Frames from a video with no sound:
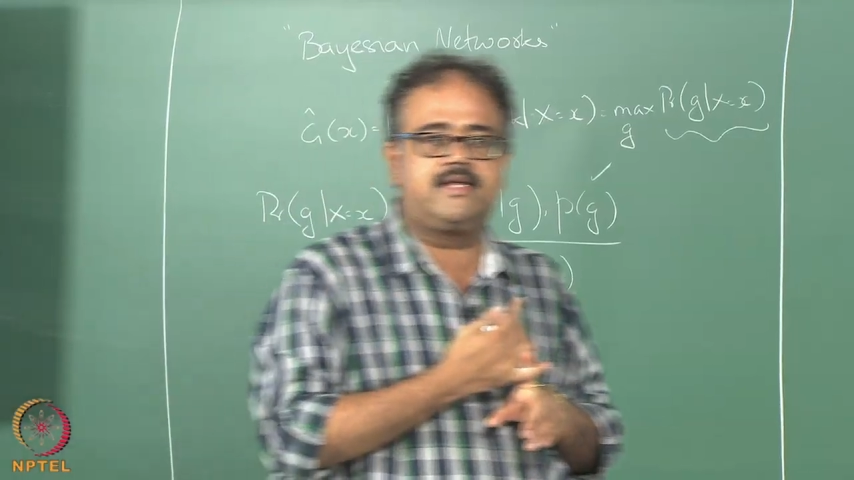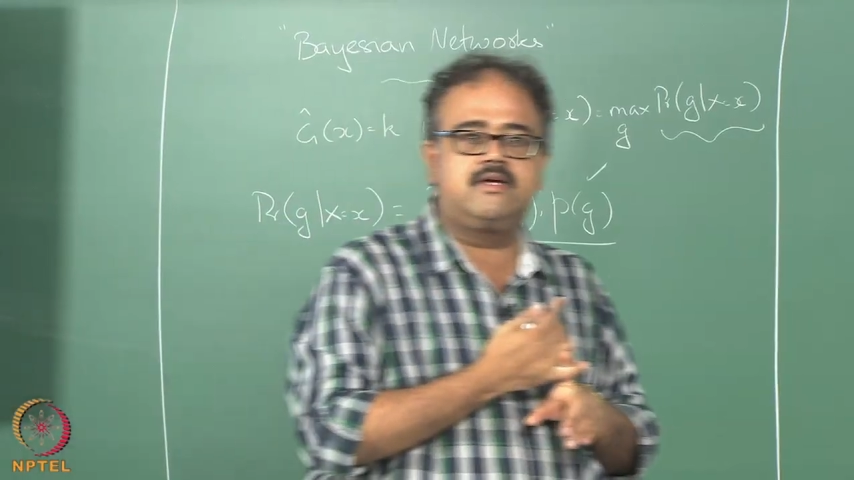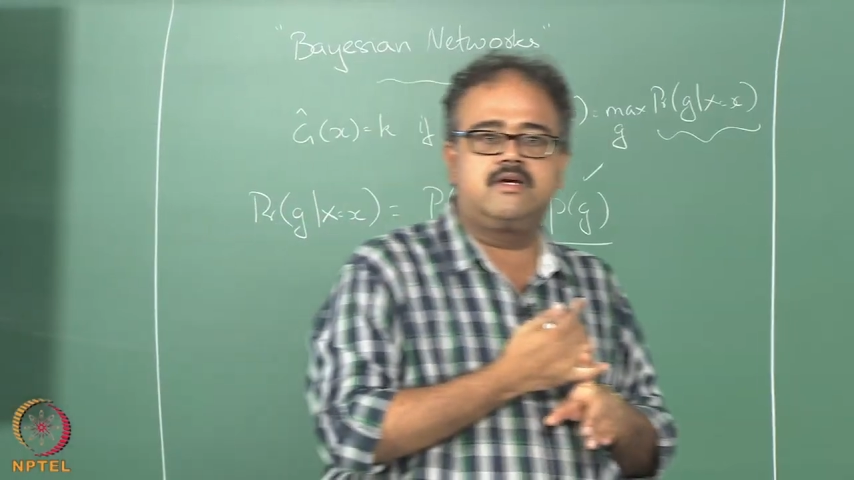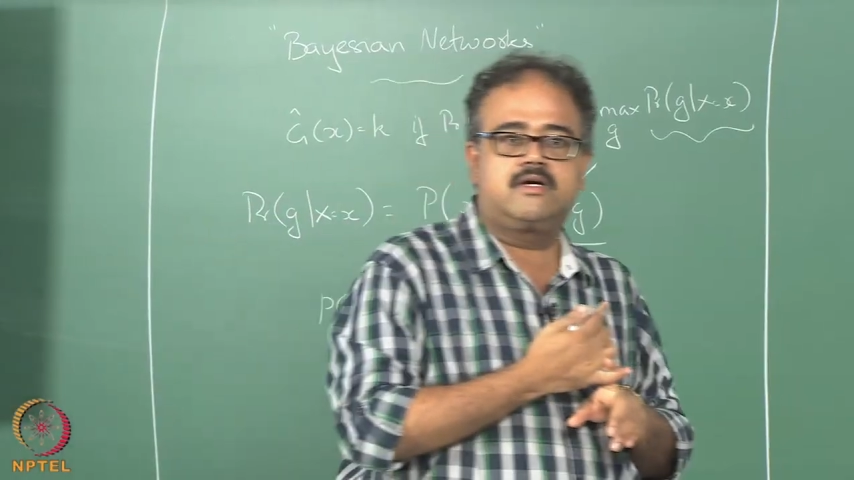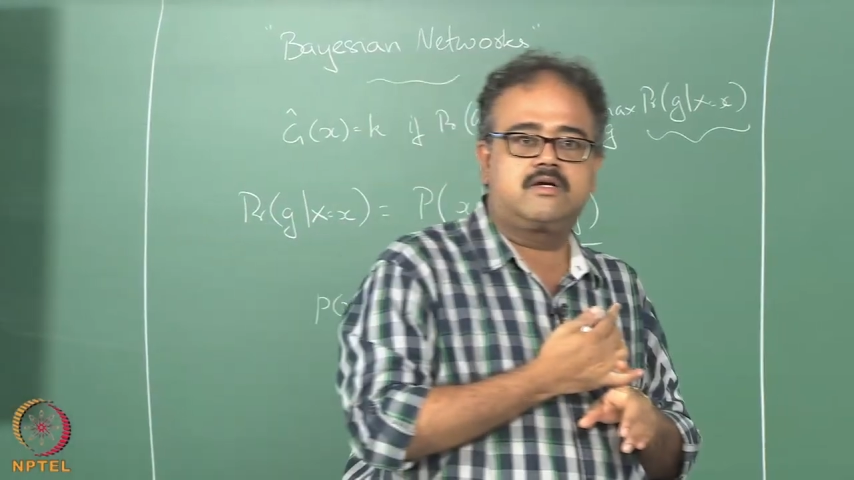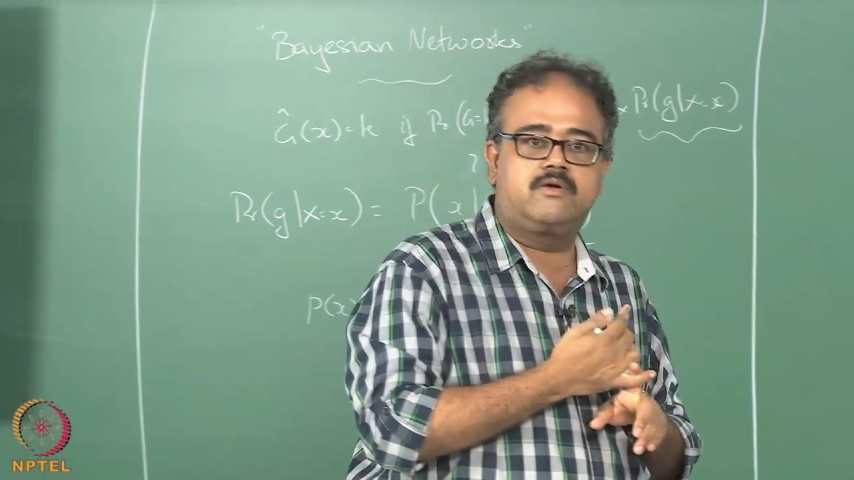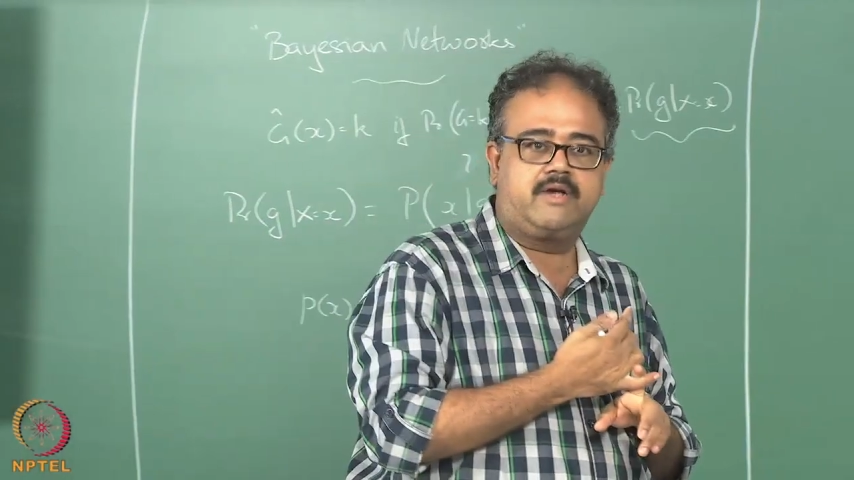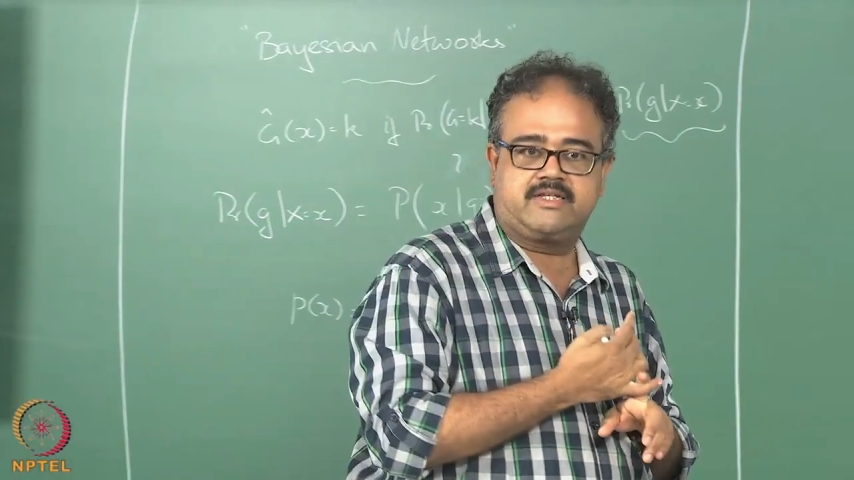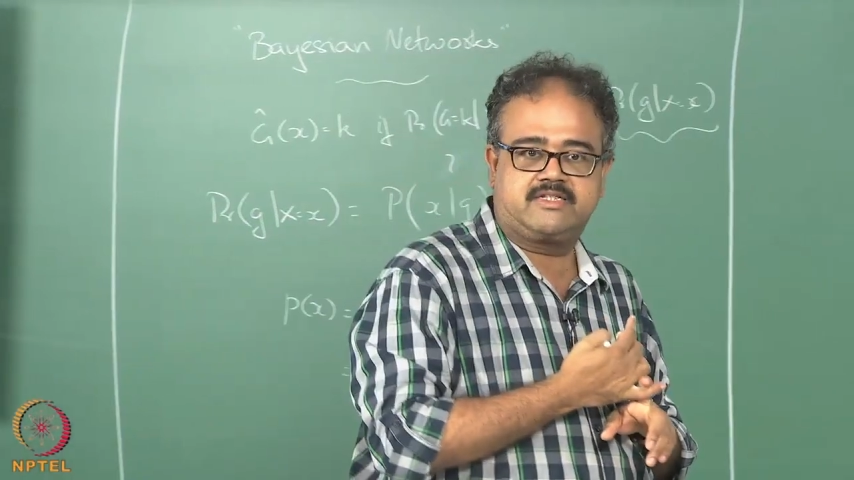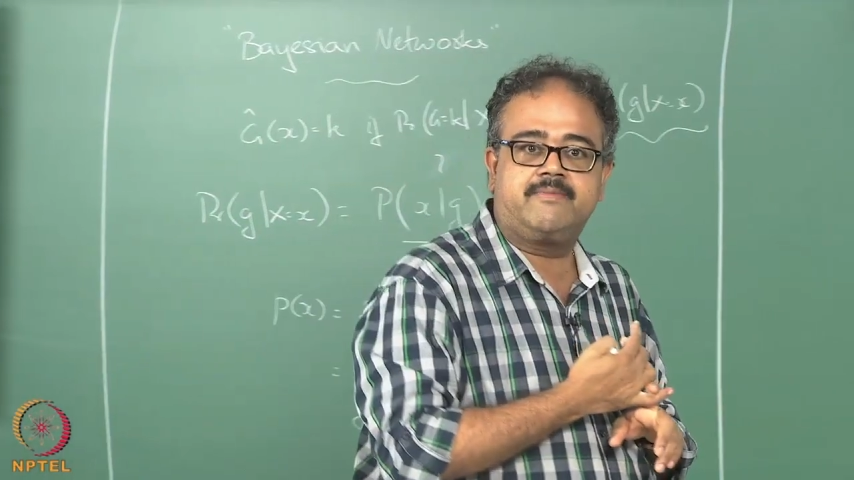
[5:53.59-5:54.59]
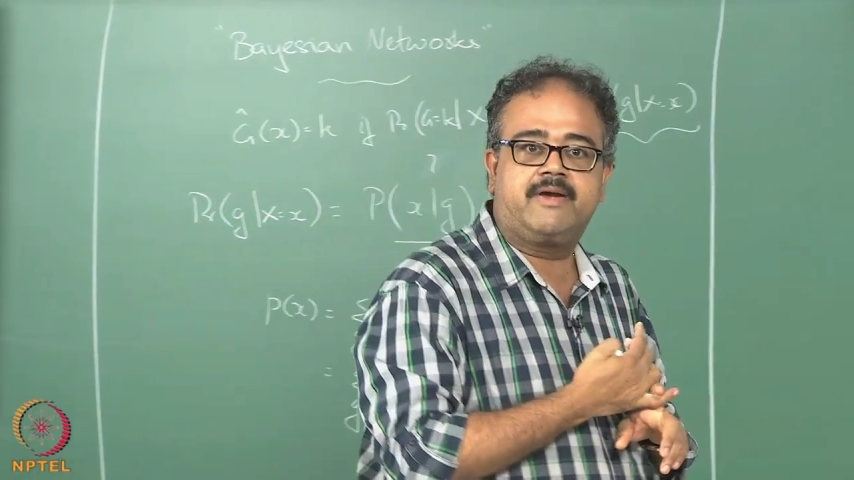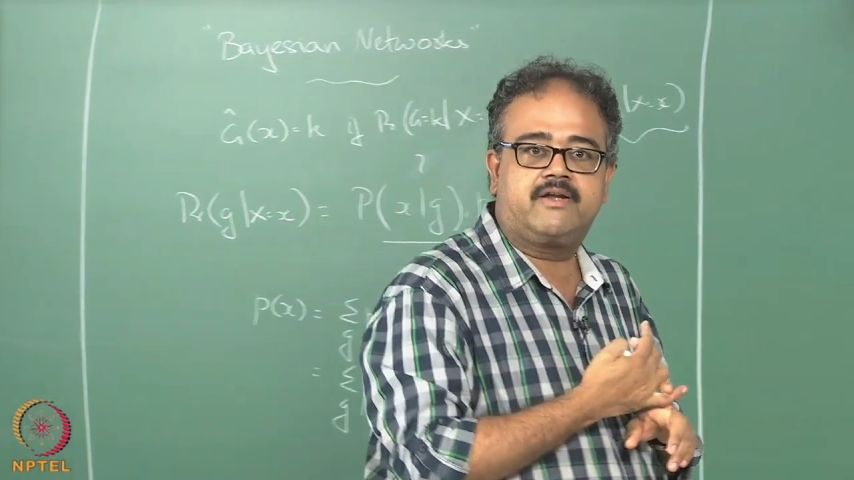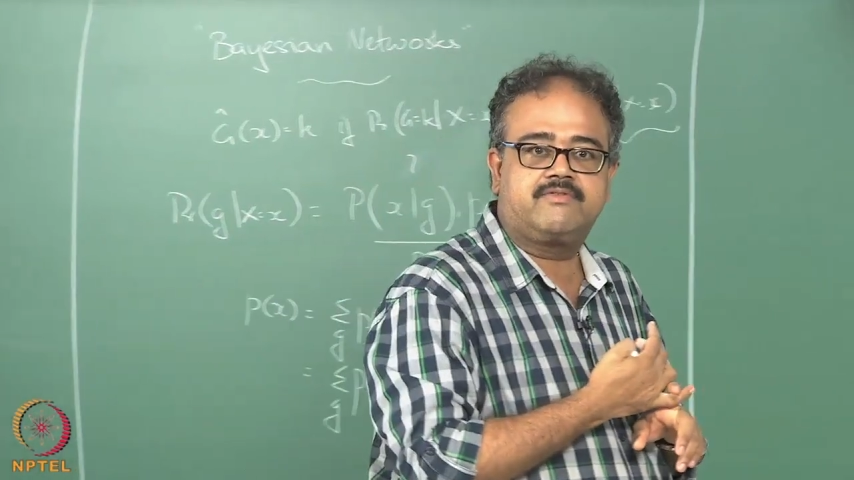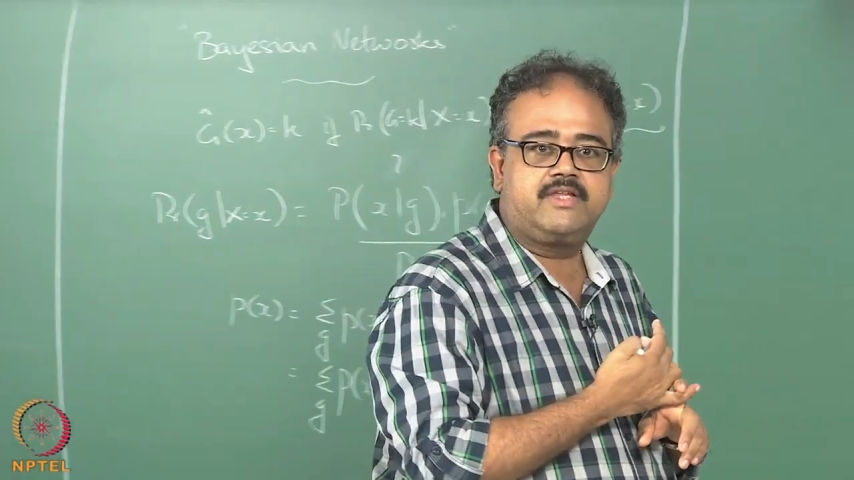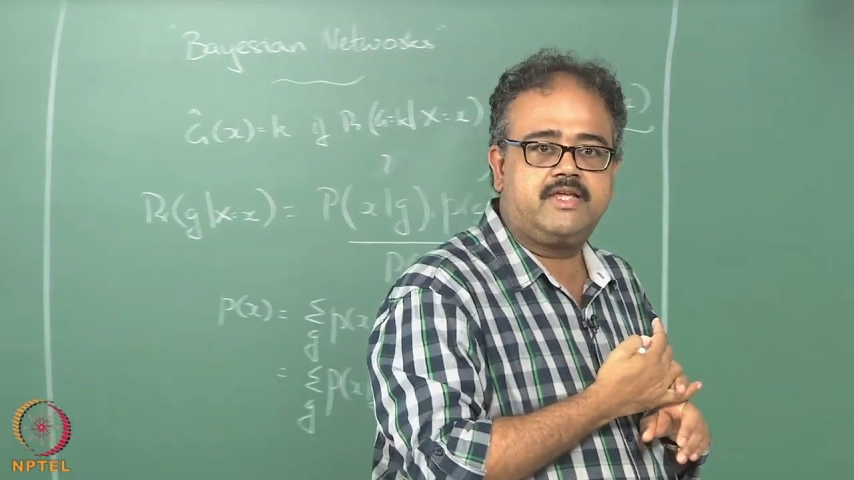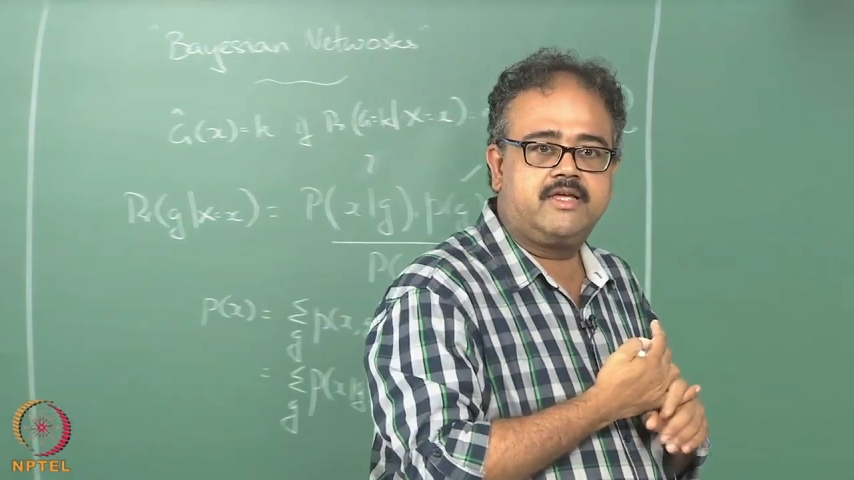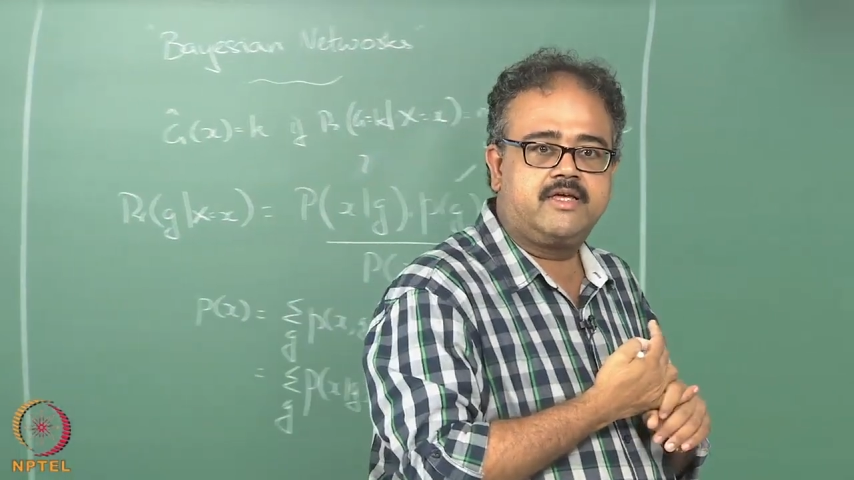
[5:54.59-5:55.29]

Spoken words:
a good estimate of the